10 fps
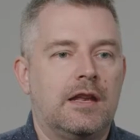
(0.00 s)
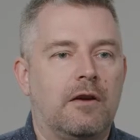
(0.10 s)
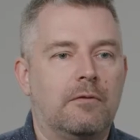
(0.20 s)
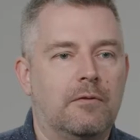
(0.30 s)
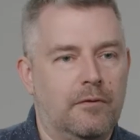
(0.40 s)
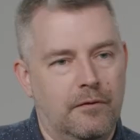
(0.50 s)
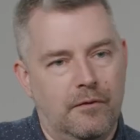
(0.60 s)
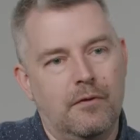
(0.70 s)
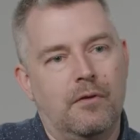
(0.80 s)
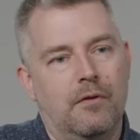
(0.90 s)
Now,
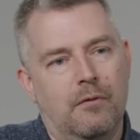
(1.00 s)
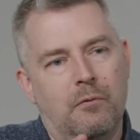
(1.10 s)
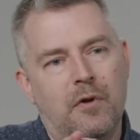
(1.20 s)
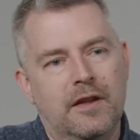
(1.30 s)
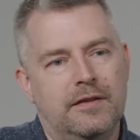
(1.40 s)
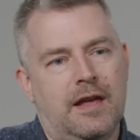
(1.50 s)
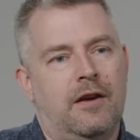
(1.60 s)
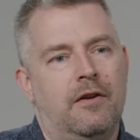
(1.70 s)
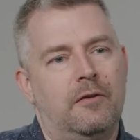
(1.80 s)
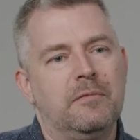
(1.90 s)
what does
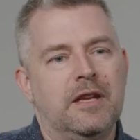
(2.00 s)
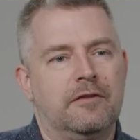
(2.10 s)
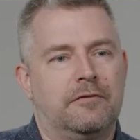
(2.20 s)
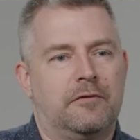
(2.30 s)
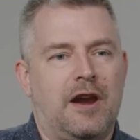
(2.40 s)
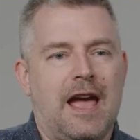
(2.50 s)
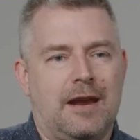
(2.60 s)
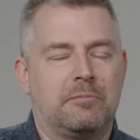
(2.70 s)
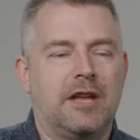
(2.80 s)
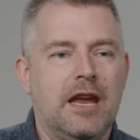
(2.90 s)
that all mean for
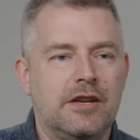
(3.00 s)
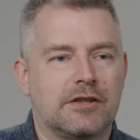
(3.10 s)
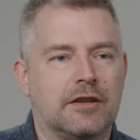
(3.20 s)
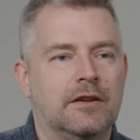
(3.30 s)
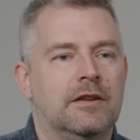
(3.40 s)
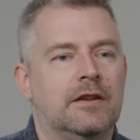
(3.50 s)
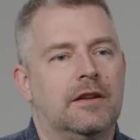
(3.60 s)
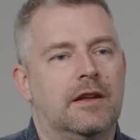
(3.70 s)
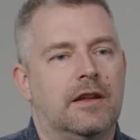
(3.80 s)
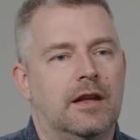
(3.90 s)
adaptation?
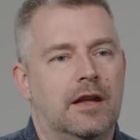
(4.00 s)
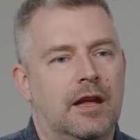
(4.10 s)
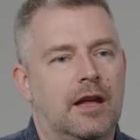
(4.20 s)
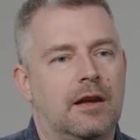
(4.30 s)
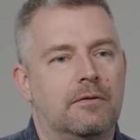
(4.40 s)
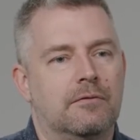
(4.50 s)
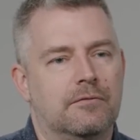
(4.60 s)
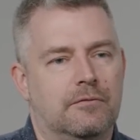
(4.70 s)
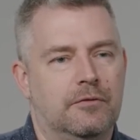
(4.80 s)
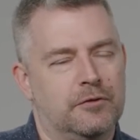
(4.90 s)
Uh,
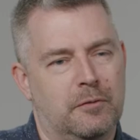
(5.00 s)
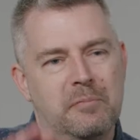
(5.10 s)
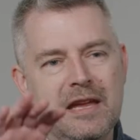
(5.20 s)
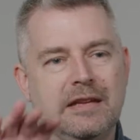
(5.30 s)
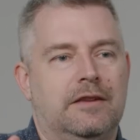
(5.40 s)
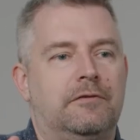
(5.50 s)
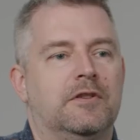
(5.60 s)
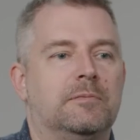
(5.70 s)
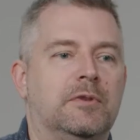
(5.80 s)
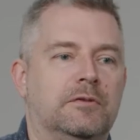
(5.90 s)
there's a big
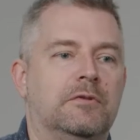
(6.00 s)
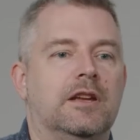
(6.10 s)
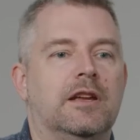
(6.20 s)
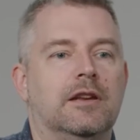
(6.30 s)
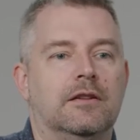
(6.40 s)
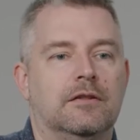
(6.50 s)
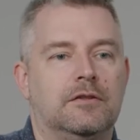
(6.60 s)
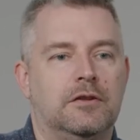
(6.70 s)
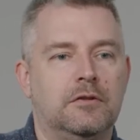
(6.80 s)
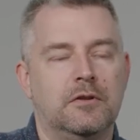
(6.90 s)
difference between
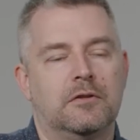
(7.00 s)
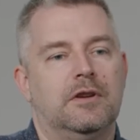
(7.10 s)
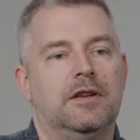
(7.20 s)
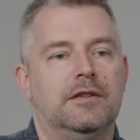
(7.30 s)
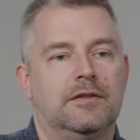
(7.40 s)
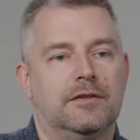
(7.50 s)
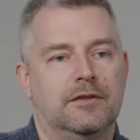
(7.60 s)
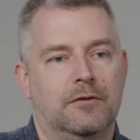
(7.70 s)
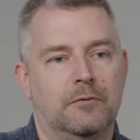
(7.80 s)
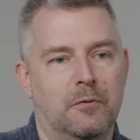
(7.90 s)
two
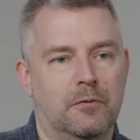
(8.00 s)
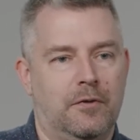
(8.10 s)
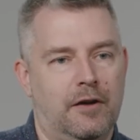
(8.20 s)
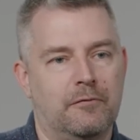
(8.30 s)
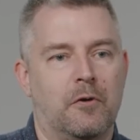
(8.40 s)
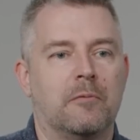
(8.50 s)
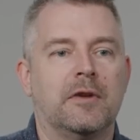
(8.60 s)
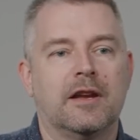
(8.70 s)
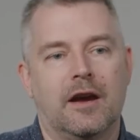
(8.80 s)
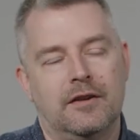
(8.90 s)
degrees of
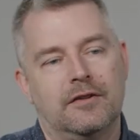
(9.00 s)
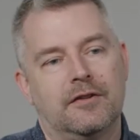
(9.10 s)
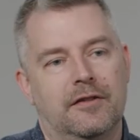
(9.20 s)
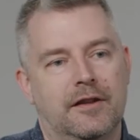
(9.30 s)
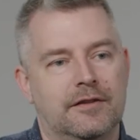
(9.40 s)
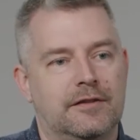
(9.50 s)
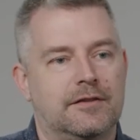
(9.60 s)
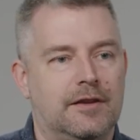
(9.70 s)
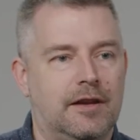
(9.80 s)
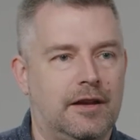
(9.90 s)
warming under
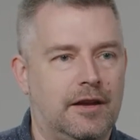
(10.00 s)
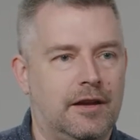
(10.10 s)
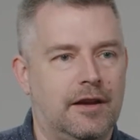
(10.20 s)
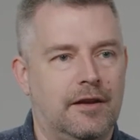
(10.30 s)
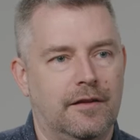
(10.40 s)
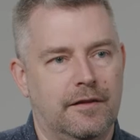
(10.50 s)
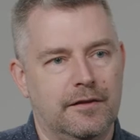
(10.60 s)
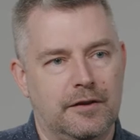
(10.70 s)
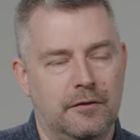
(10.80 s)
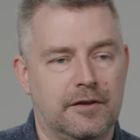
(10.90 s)
this uh,
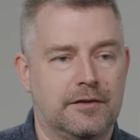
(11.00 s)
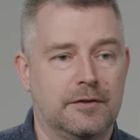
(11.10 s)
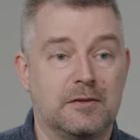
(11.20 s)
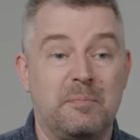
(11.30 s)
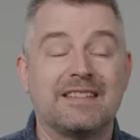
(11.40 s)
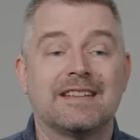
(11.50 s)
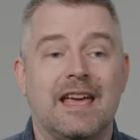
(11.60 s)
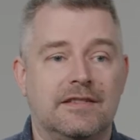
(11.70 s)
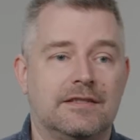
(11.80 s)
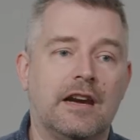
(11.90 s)
you know this this best
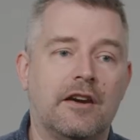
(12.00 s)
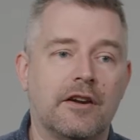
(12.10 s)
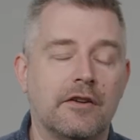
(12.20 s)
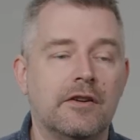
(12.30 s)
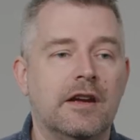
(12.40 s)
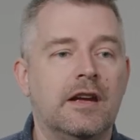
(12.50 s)
case scenario.